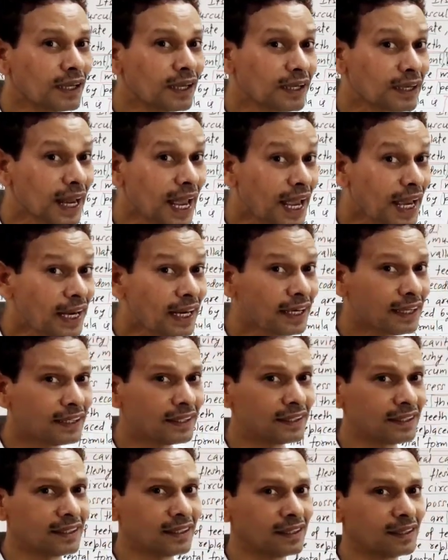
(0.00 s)
rat,
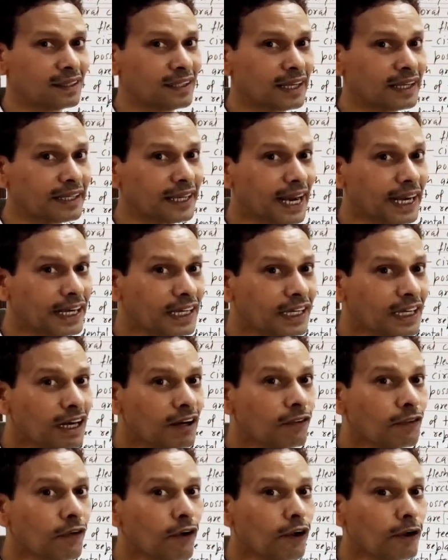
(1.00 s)
the
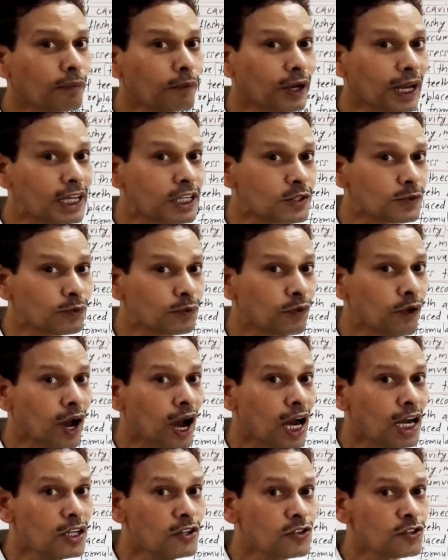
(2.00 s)
dental formula is
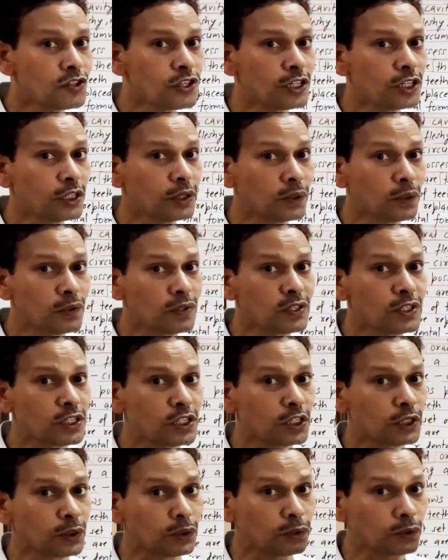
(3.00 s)

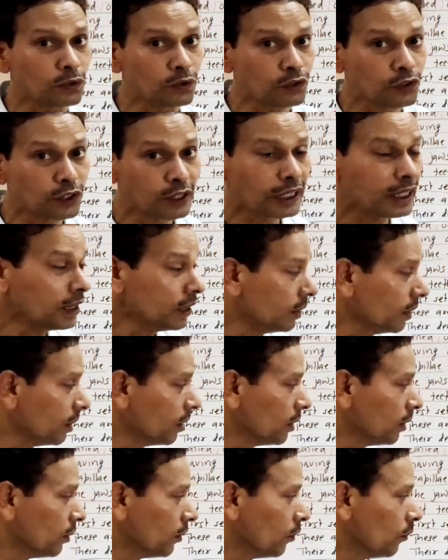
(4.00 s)
1003
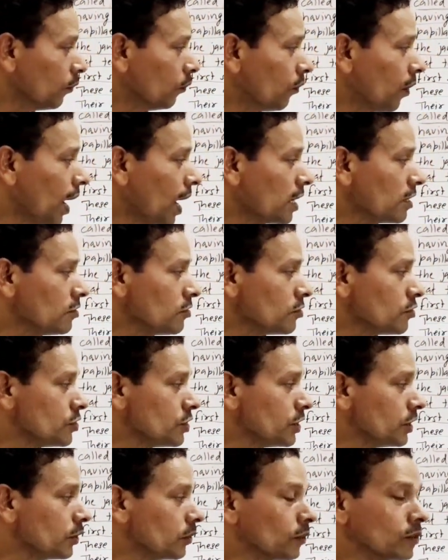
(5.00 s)

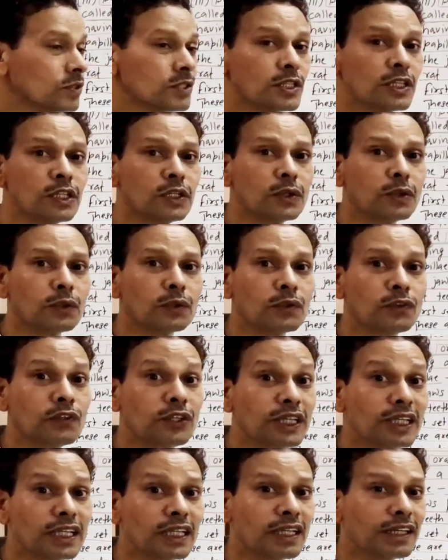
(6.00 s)

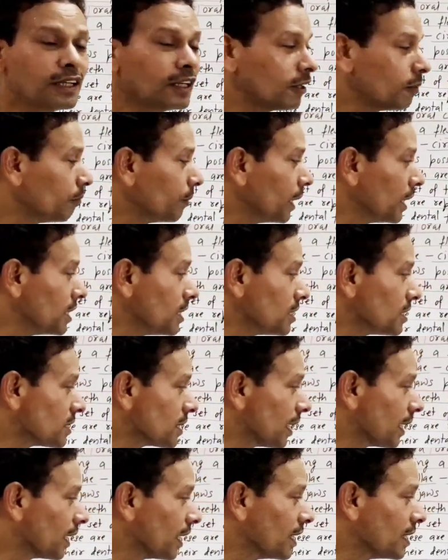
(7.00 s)
1003. It means
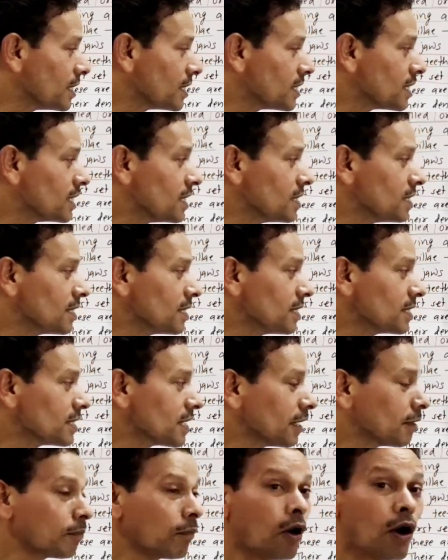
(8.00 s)
the incisors
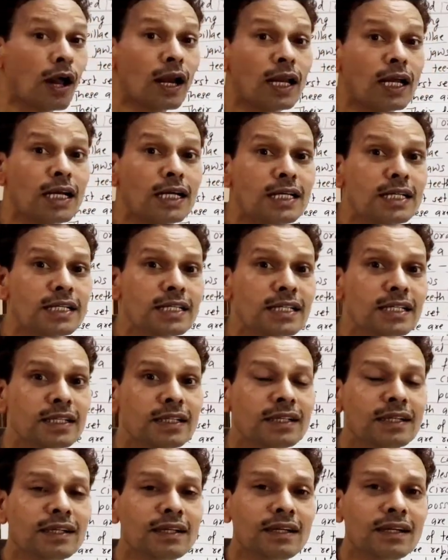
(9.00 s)
and molars,
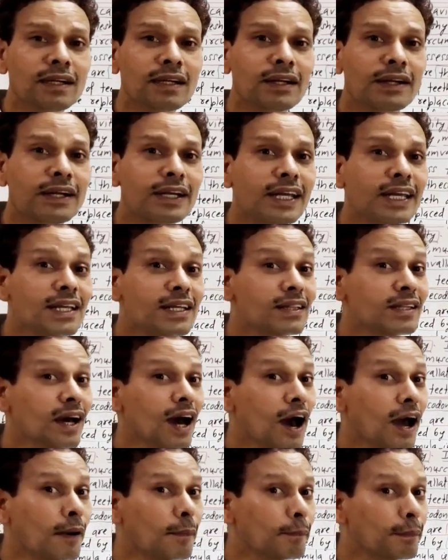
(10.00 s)
teeth
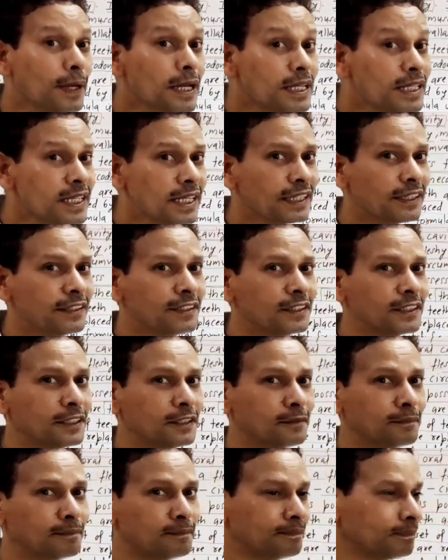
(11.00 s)
are present.